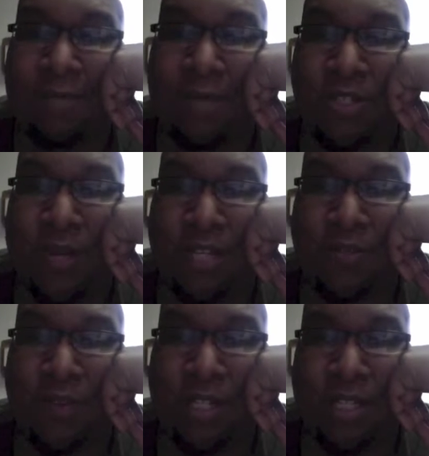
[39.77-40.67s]
been
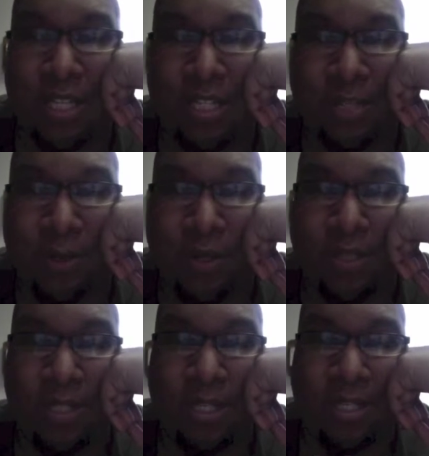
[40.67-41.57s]
transferred to this
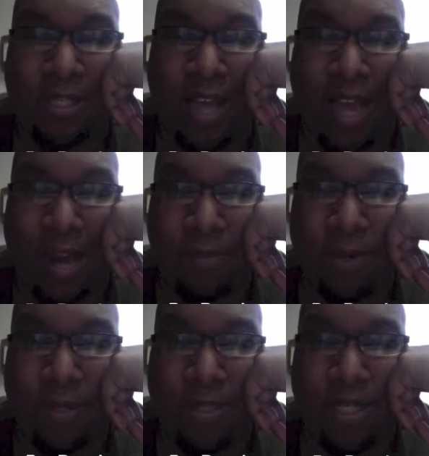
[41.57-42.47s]
person and to that
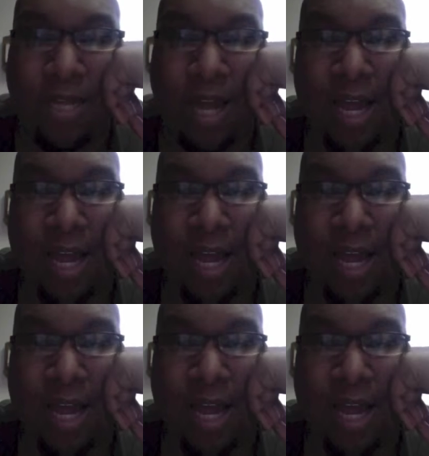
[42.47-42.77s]
person.